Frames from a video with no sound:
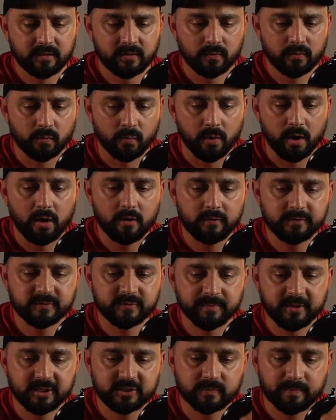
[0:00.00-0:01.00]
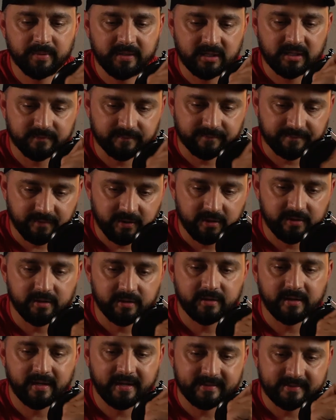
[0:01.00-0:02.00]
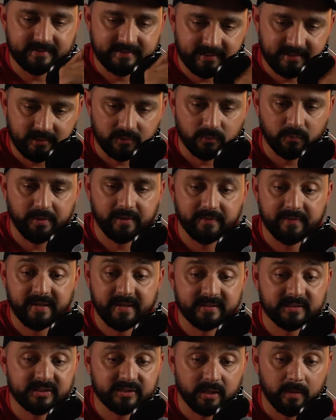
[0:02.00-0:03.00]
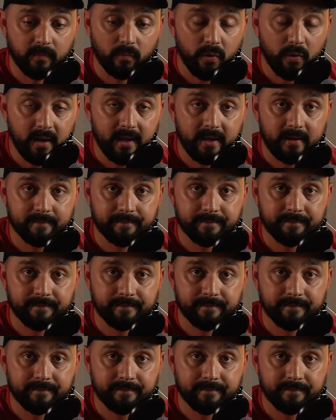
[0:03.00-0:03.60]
Wrongs must be confronted and dealt with in some way.